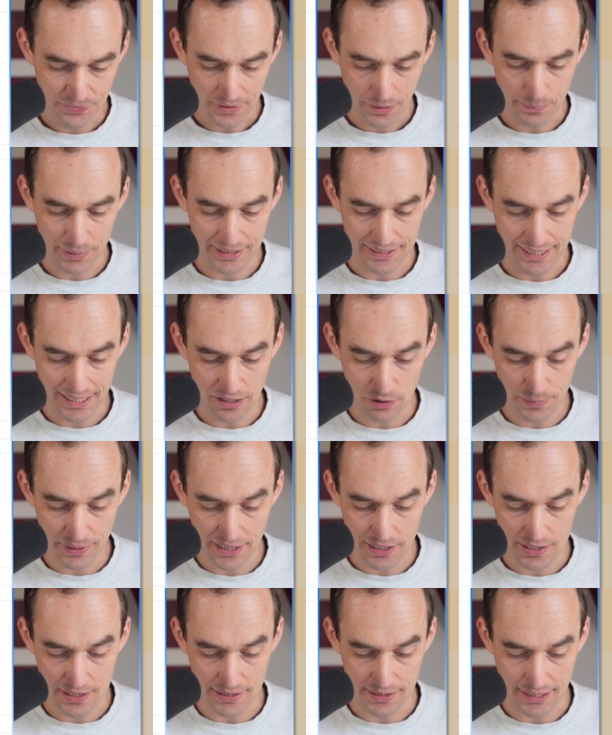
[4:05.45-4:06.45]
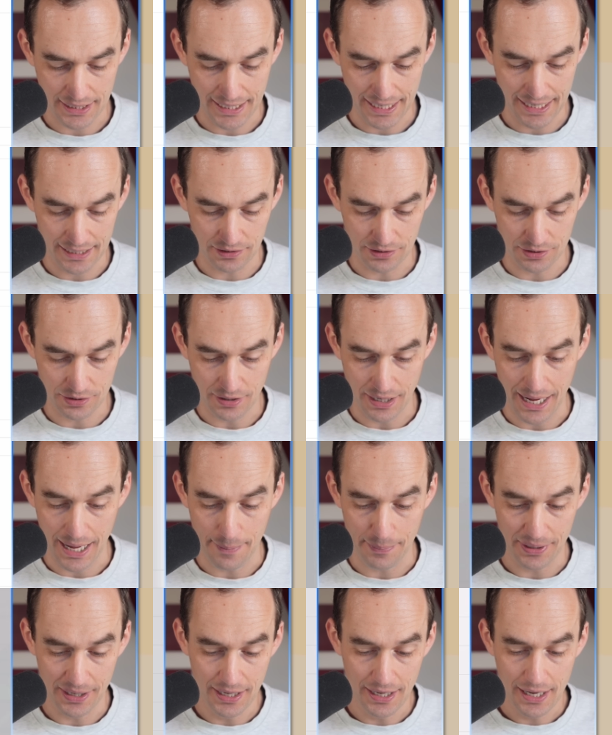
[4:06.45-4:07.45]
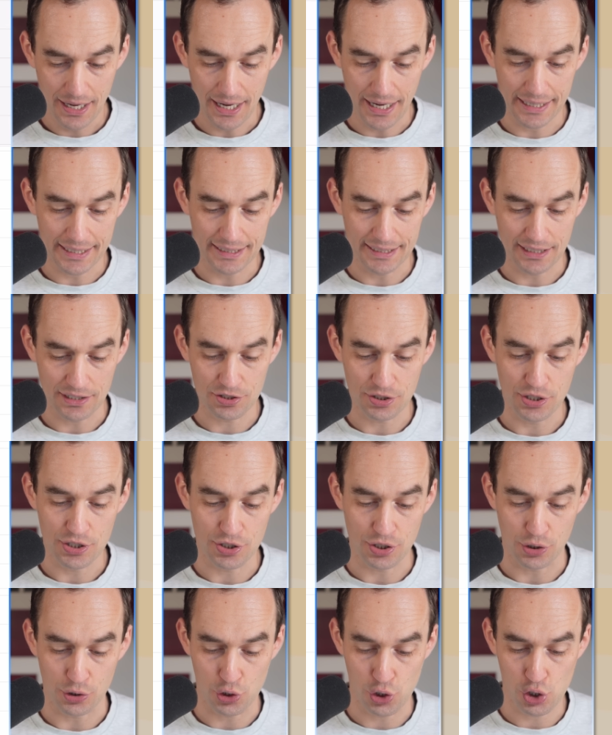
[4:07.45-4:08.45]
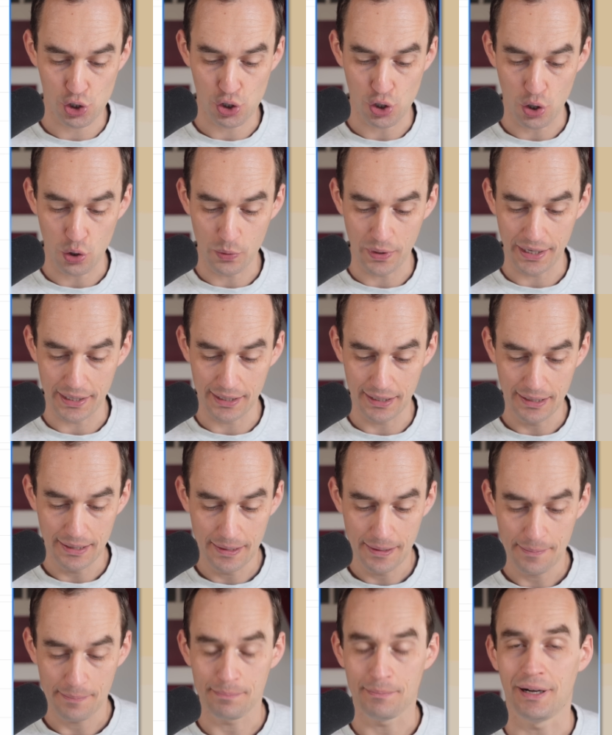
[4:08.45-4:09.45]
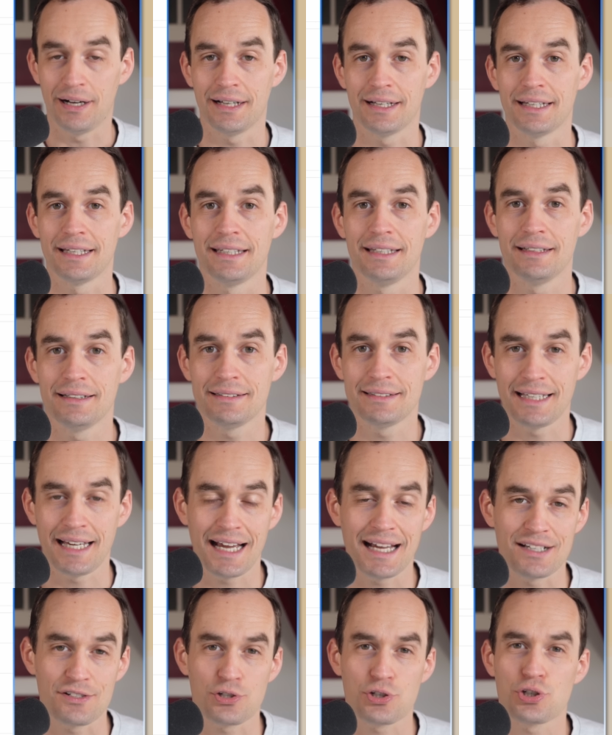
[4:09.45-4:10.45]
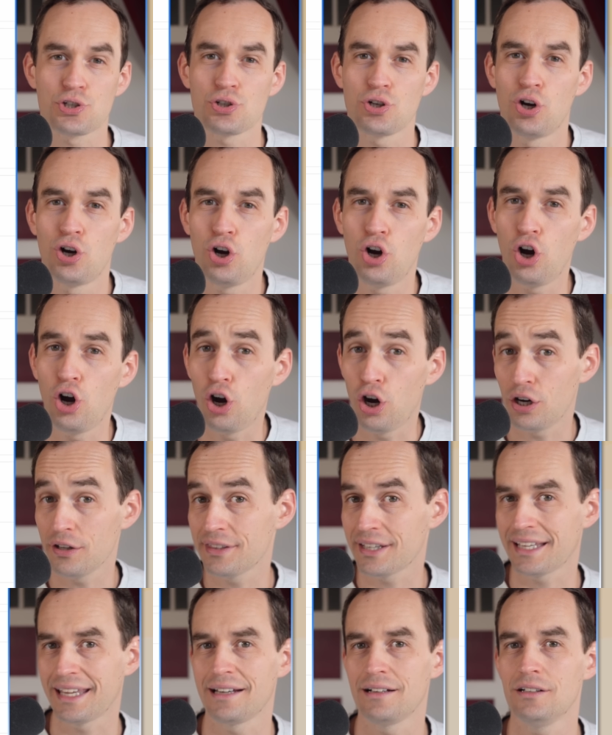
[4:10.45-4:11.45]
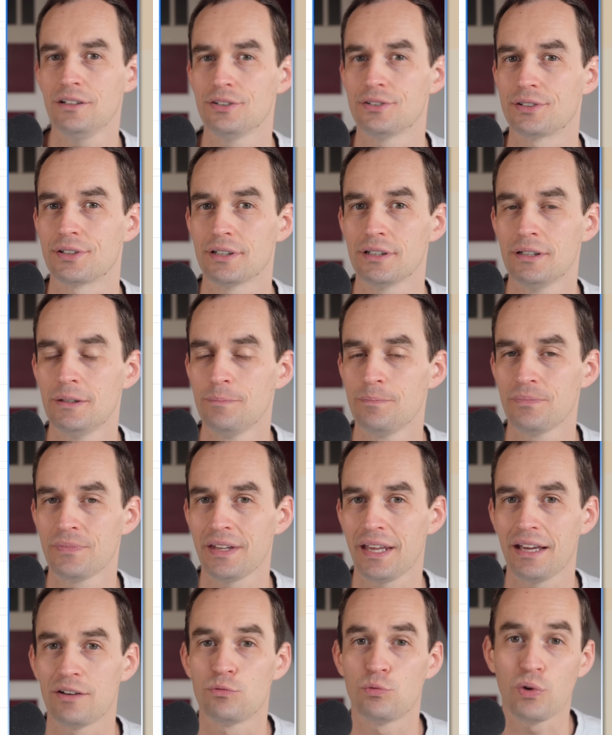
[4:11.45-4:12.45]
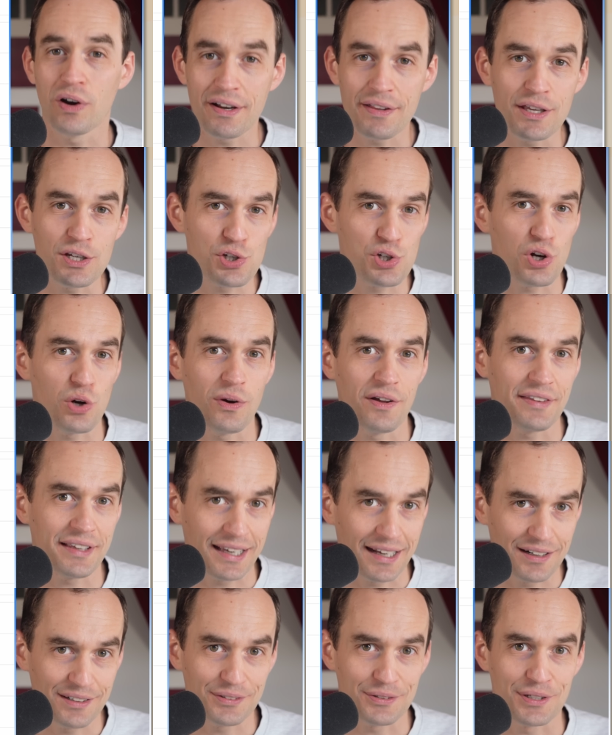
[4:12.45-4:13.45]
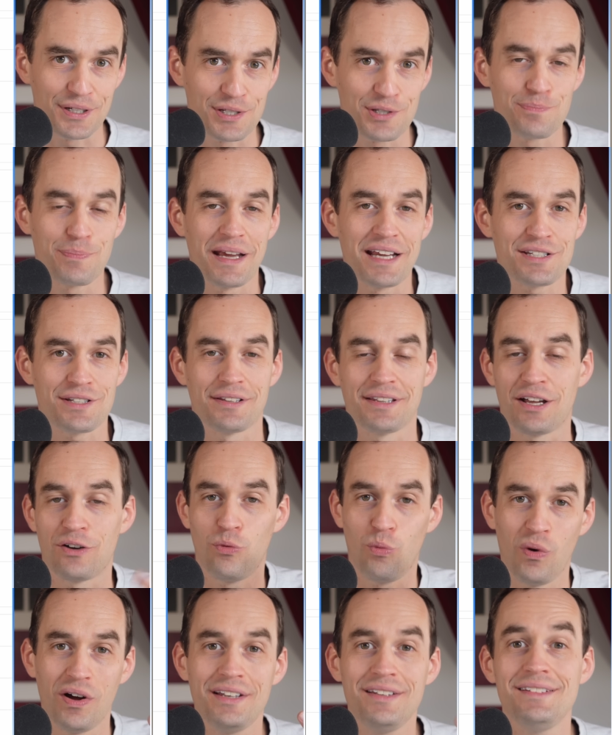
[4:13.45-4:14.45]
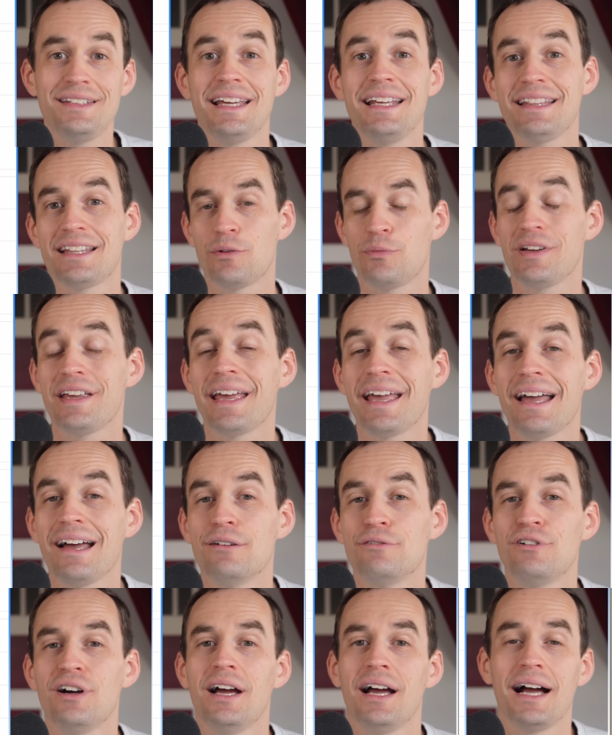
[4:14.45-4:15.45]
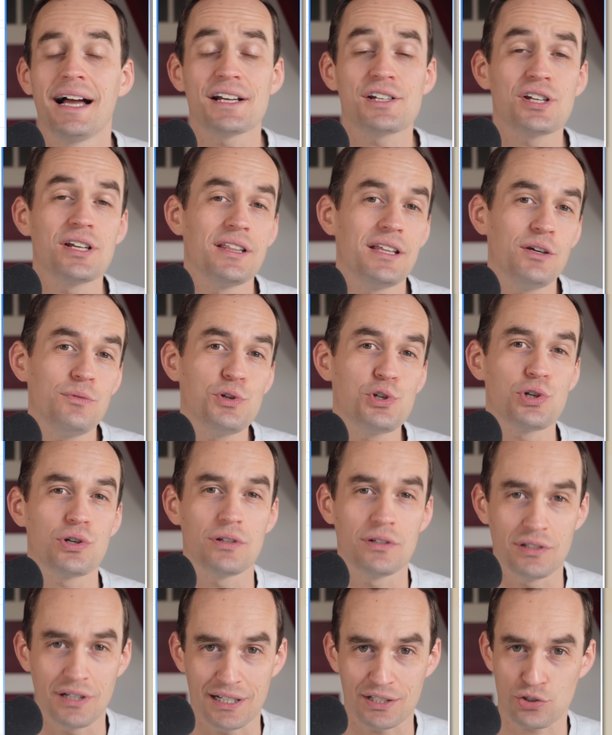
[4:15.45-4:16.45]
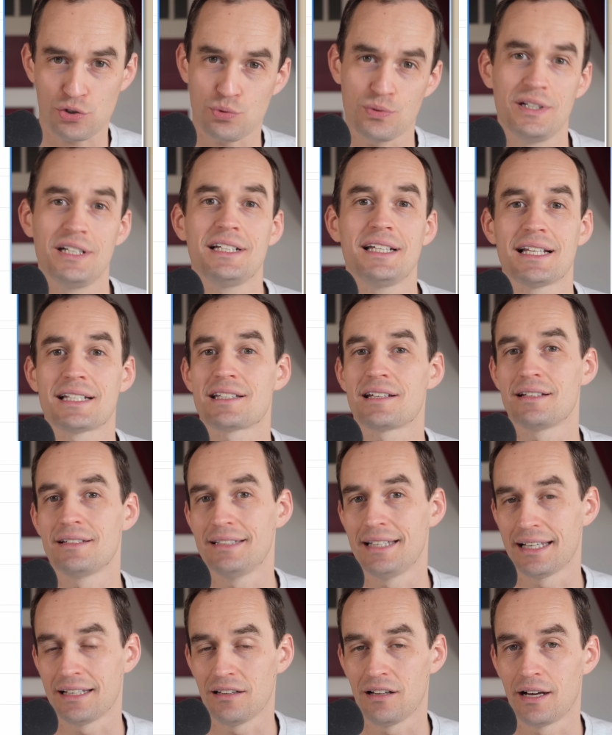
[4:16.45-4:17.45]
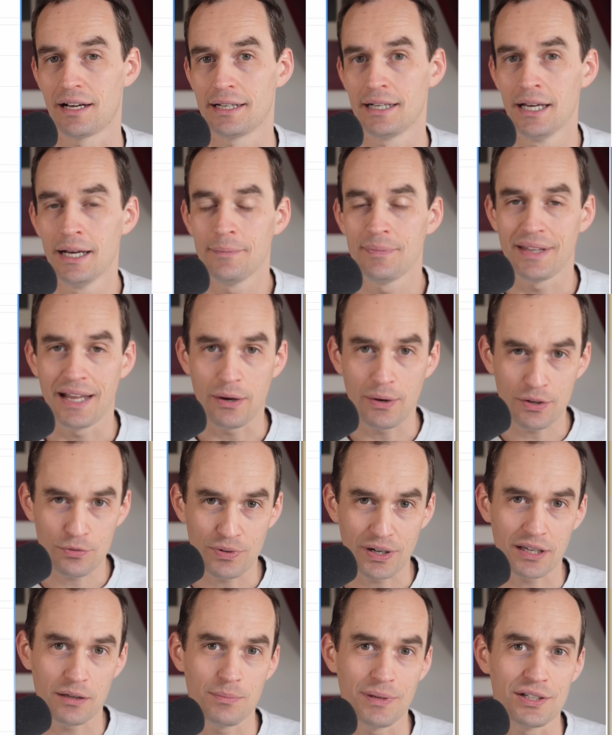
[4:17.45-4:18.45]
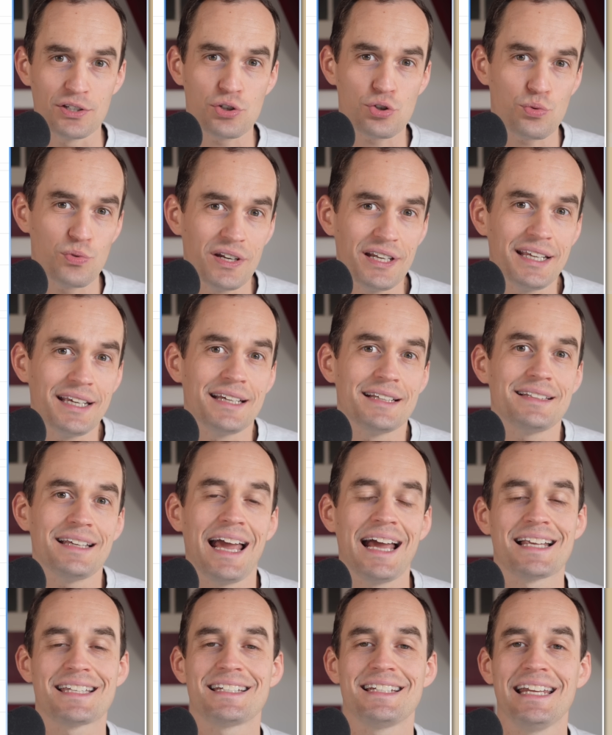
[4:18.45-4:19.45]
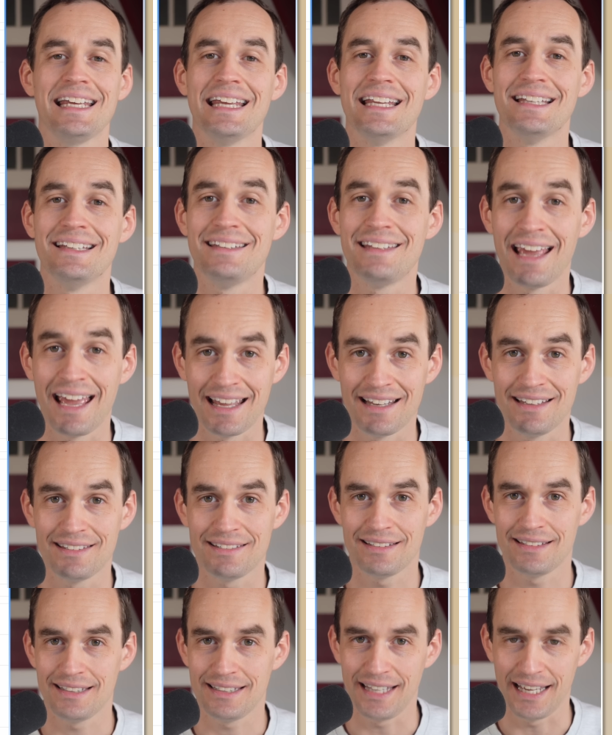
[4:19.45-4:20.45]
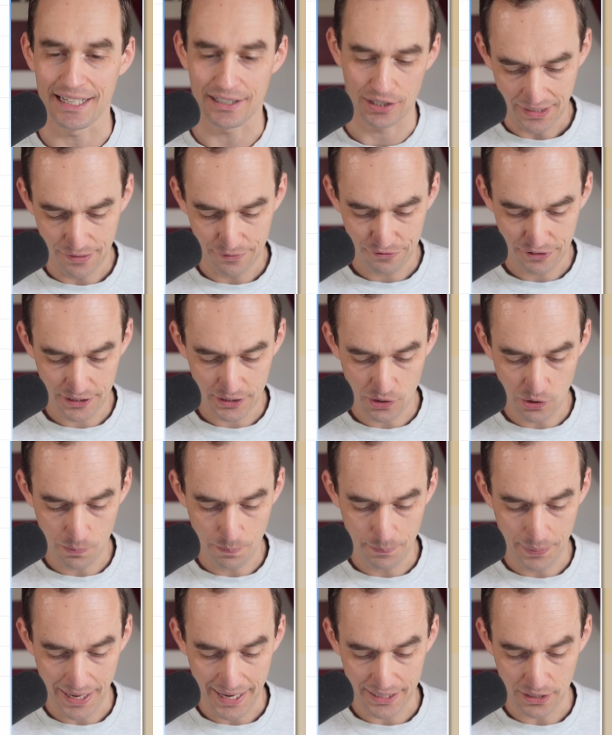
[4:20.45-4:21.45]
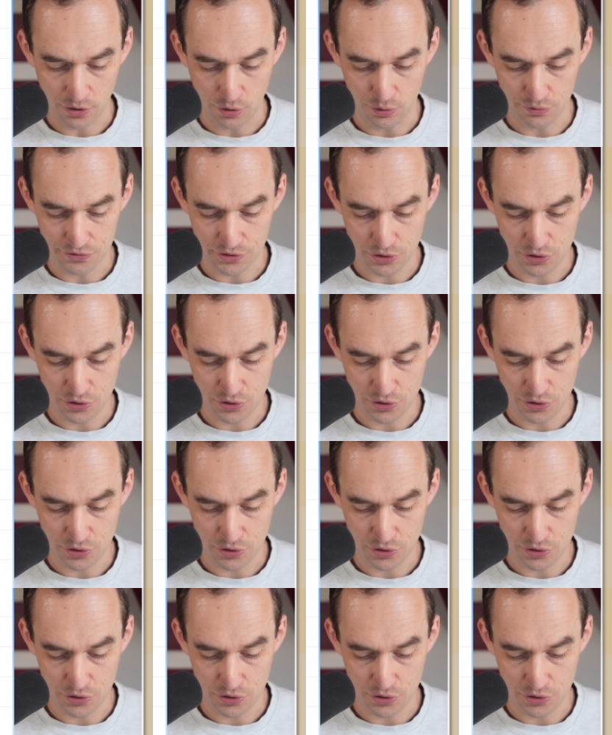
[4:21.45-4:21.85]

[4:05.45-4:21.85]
But now, because in the calendar app, I can actually start showing my tasks on the calendar, and where they show on the calendar is based on that one date that we have, I actually think we should not treat it as a deadline. Now I recommend treating it as an intent date. If I go back over